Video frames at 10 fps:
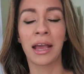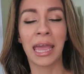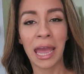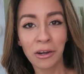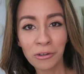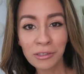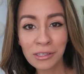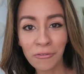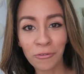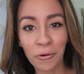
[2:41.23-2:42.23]

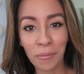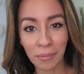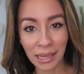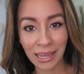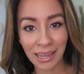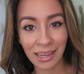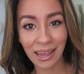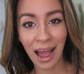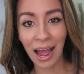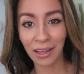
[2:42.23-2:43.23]
candles for
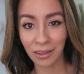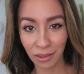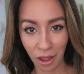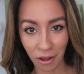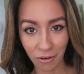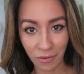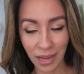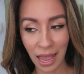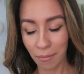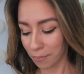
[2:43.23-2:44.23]
me, I love.
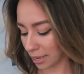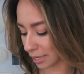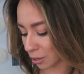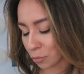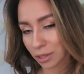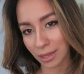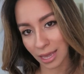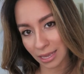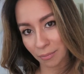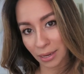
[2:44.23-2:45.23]
I am picky with
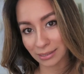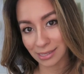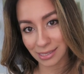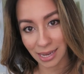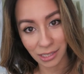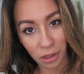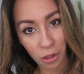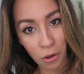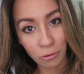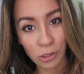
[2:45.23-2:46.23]
like my scent
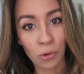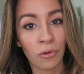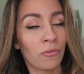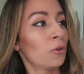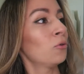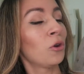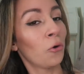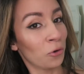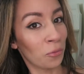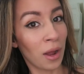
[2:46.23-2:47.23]
though. So if you
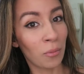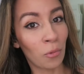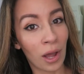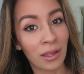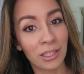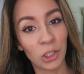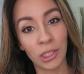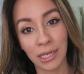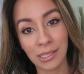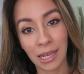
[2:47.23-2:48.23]
know your mom well and
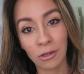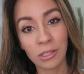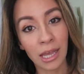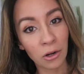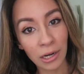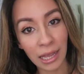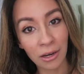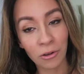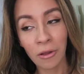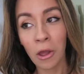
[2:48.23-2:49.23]
she likes candles, get her a
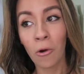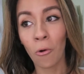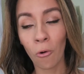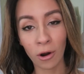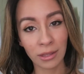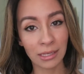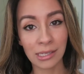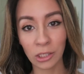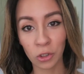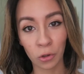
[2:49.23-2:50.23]
candle or the
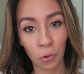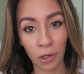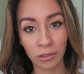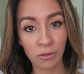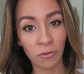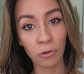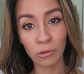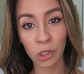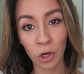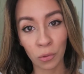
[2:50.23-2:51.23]
essential oil
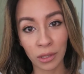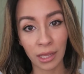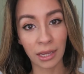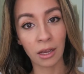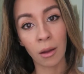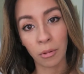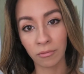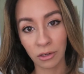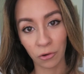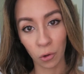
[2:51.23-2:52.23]
diffuser with like a couple
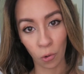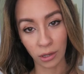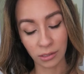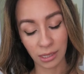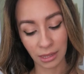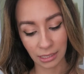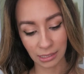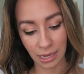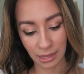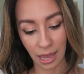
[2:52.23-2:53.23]
of different oils and
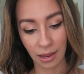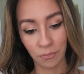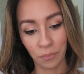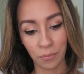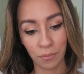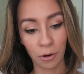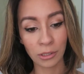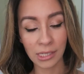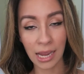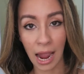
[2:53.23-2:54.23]
things like that.
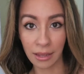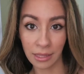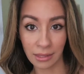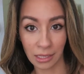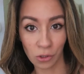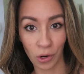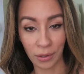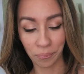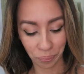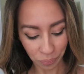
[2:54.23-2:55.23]
Personally, I think that's
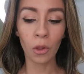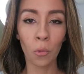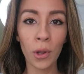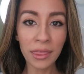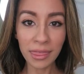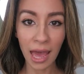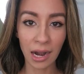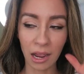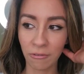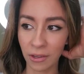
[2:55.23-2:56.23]
great. With
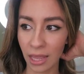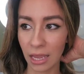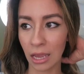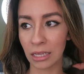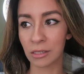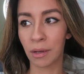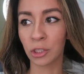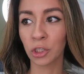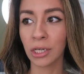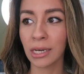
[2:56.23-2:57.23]
that, I feel like
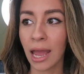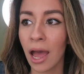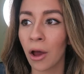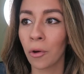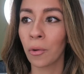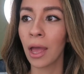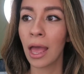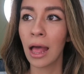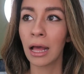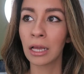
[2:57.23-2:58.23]
especially now
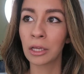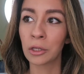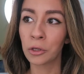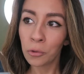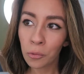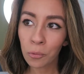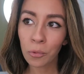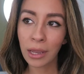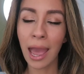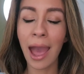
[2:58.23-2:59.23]
you
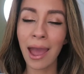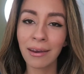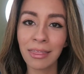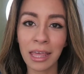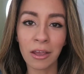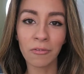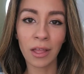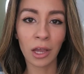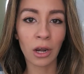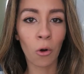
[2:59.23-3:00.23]
can think of
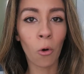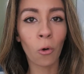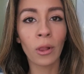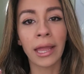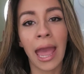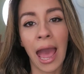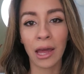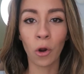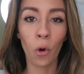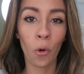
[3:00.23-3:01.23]
like a whole like
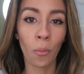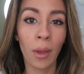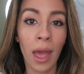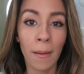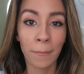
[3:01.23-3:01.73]
at home